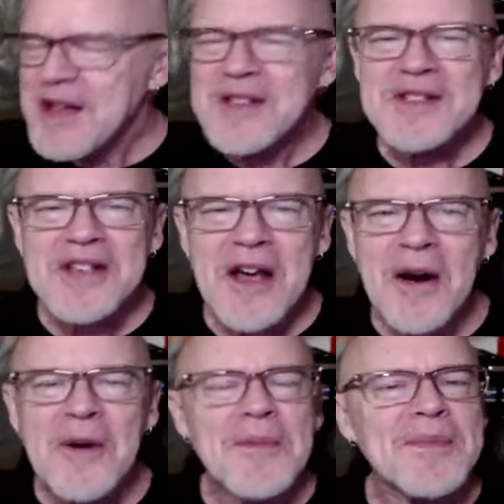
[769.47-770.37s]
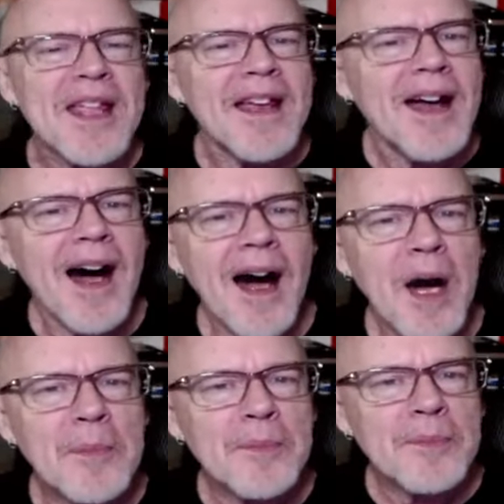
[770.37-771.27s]
so
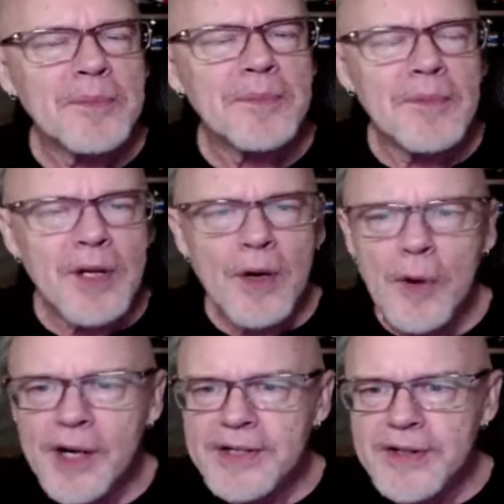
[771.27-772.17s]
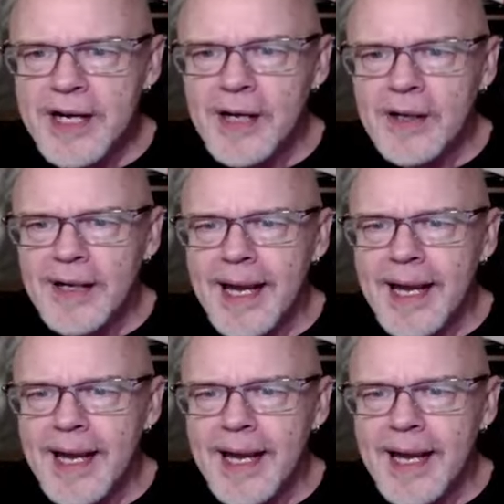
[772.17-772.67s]
um, no worries there.